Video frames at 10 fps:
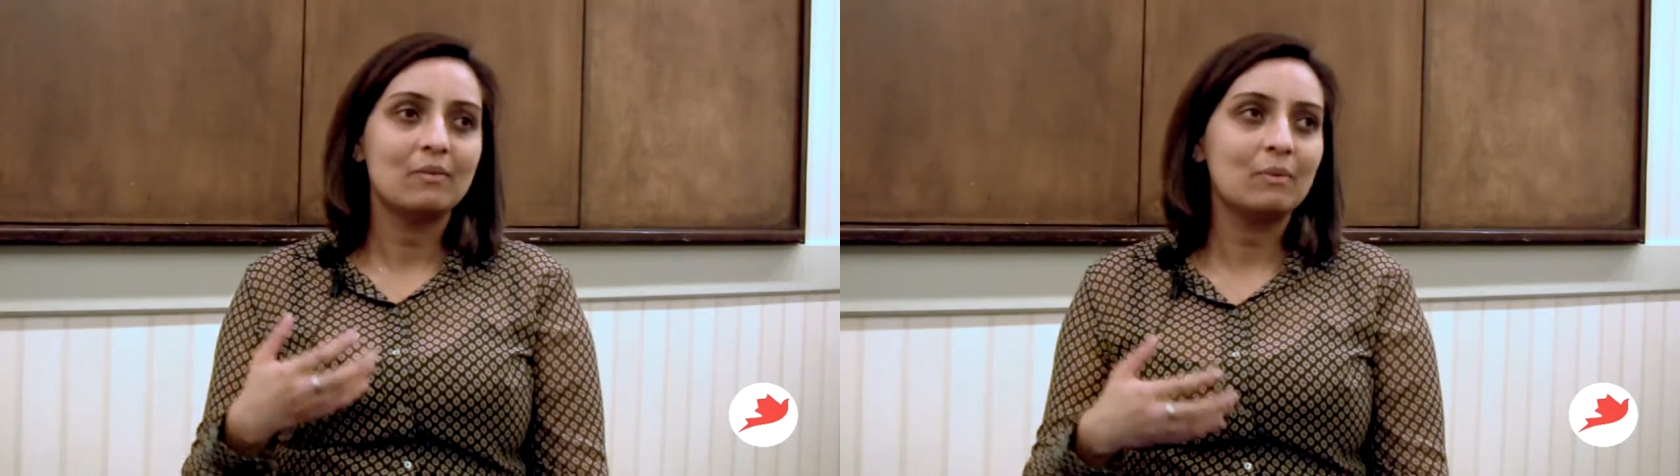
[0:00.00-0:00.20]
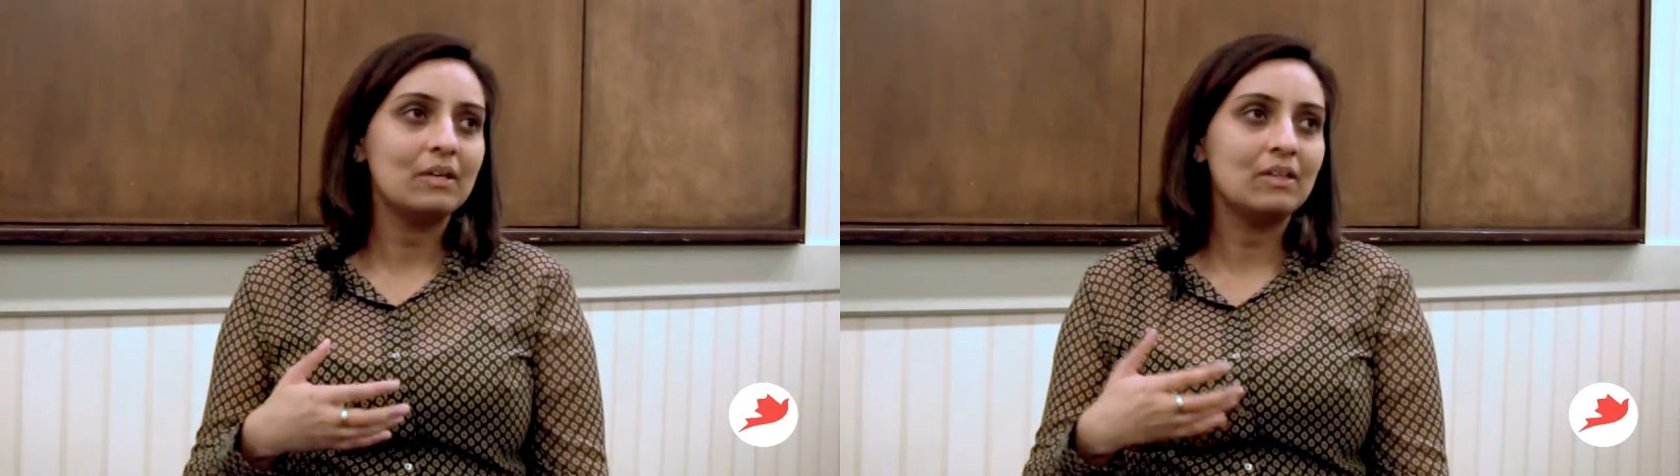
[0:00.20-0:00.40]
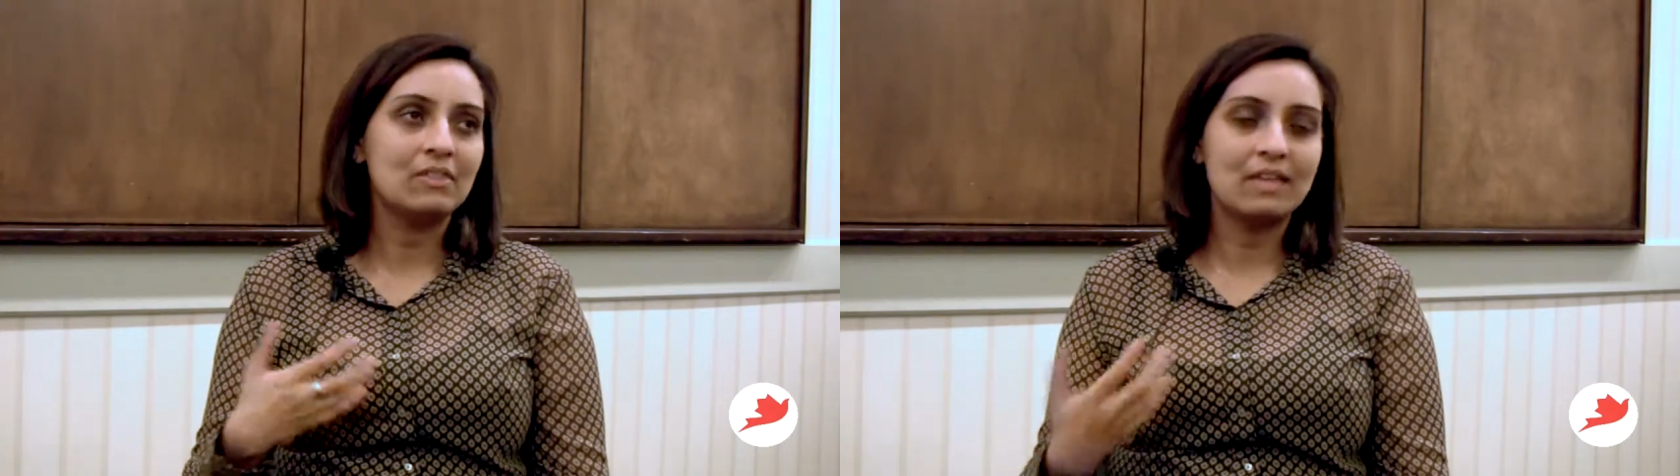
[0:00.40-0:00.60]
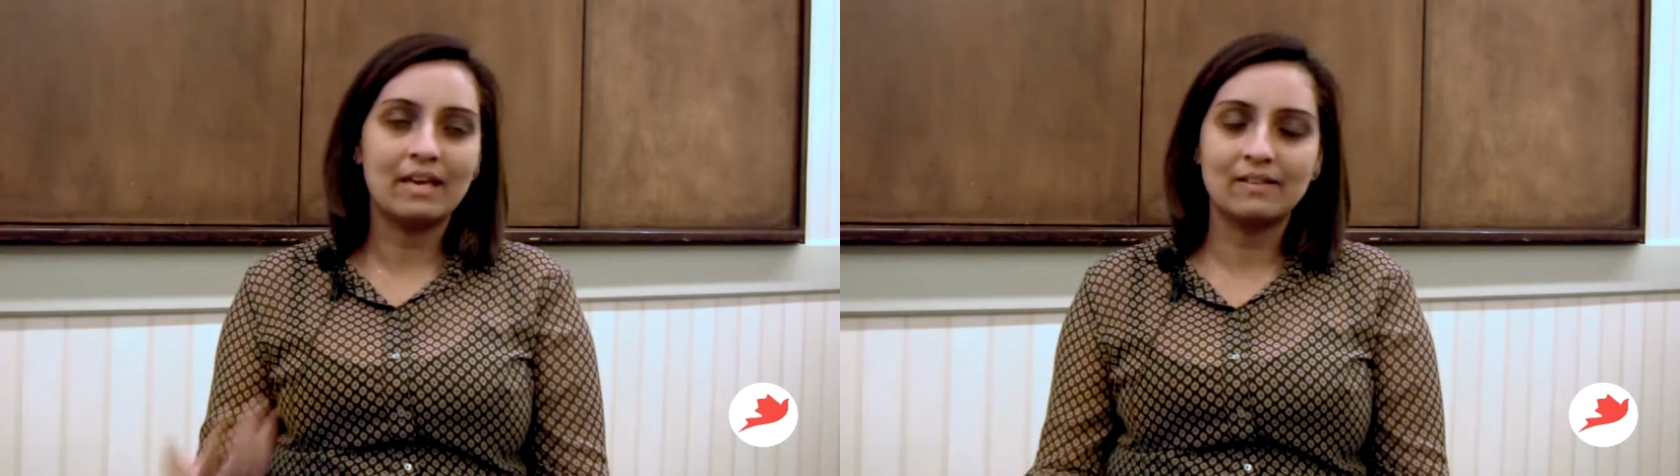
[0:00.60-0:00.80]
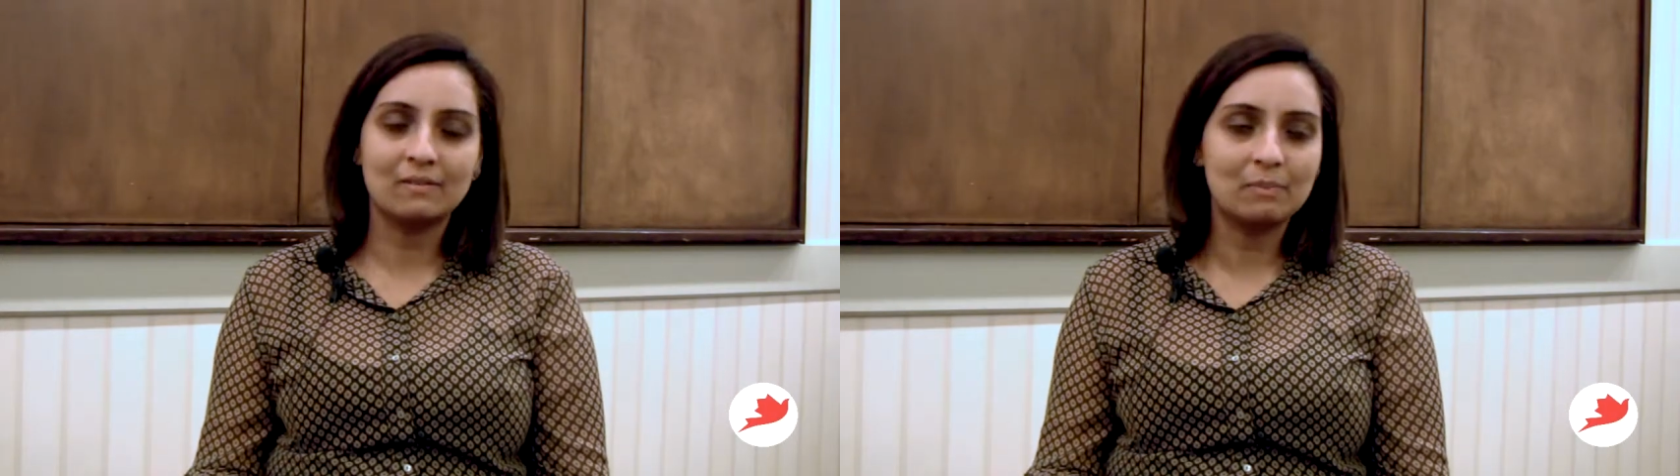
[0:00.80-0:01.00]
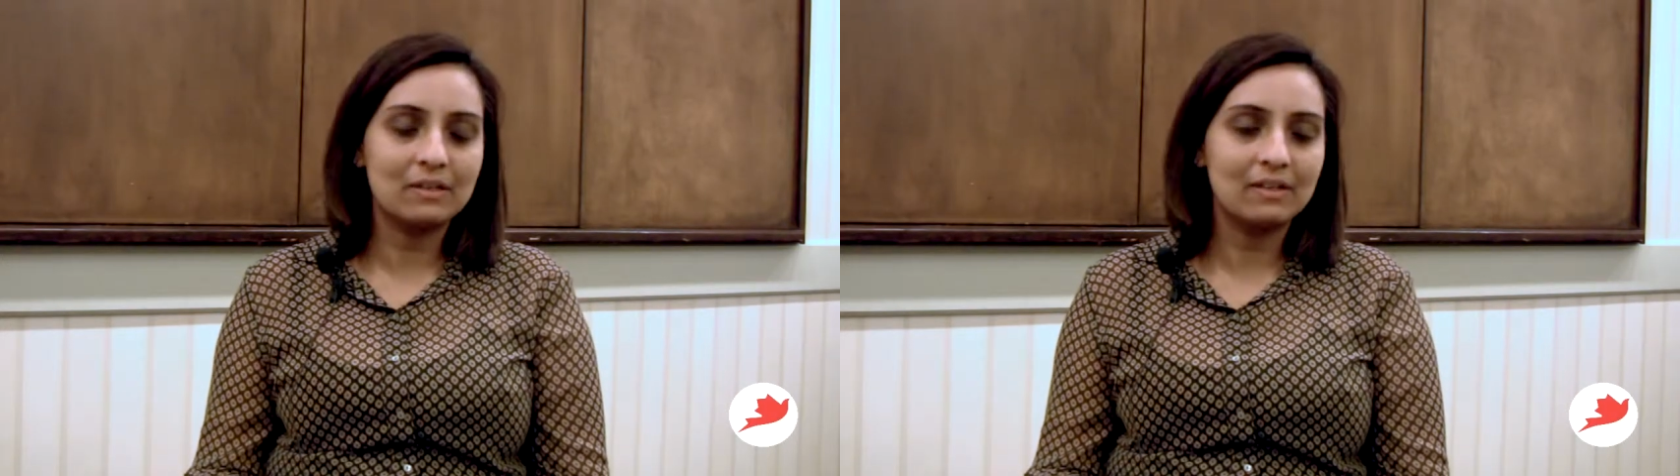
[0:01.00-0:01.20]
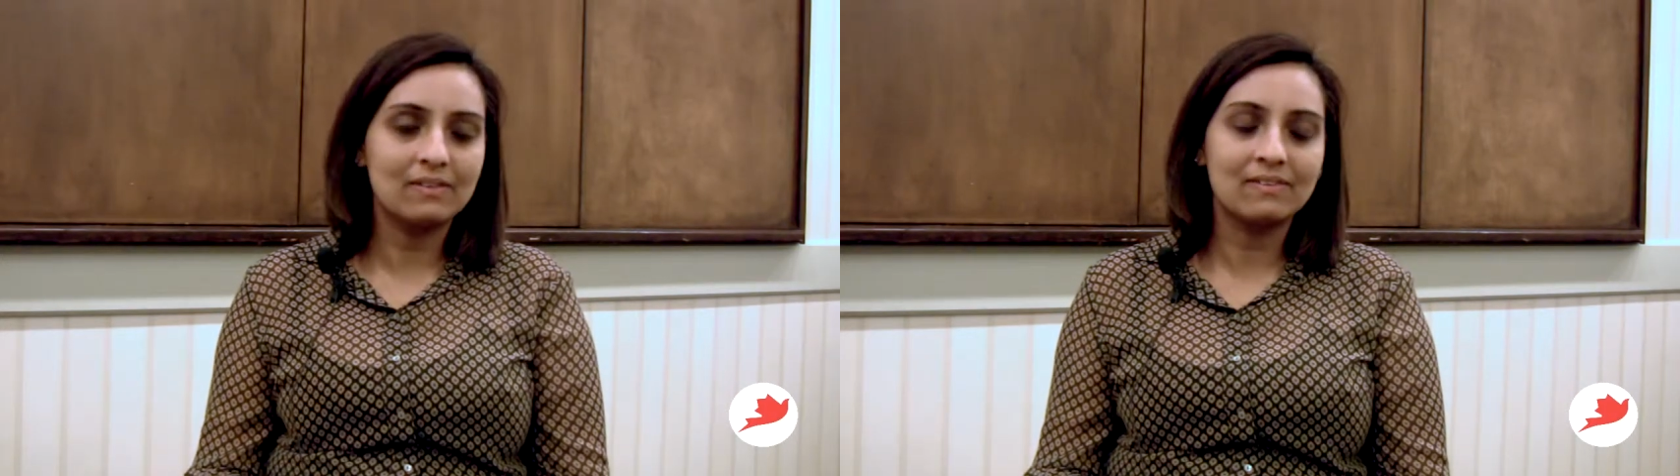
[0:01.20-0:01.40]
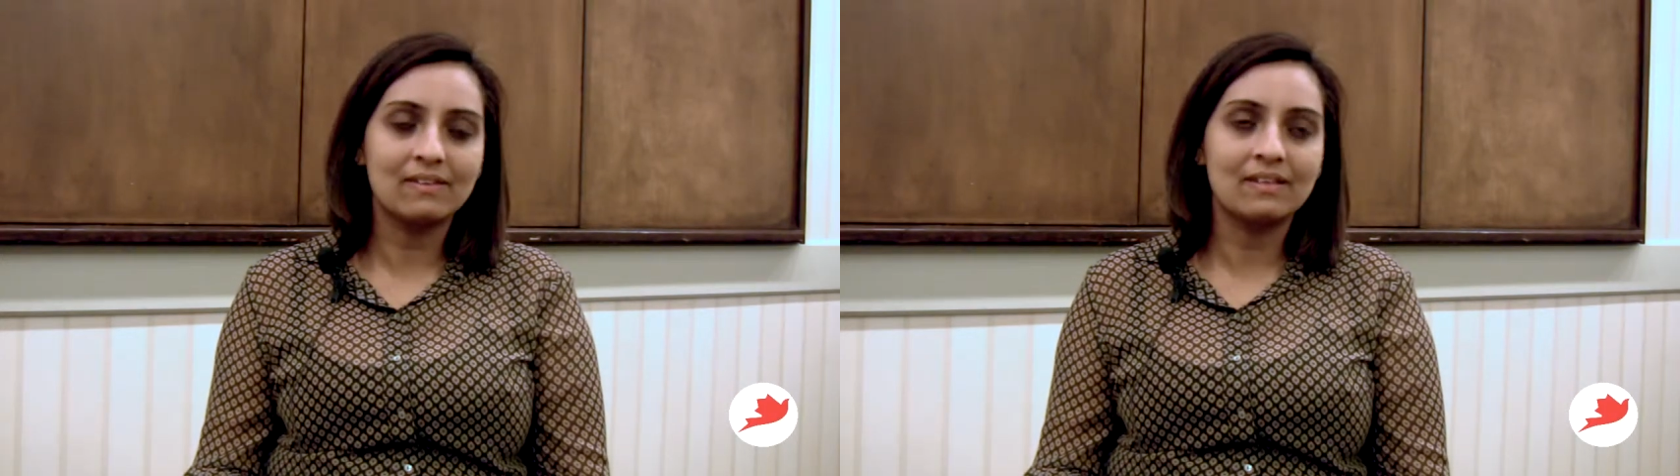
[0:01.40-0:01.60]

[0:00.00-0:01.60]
with experts.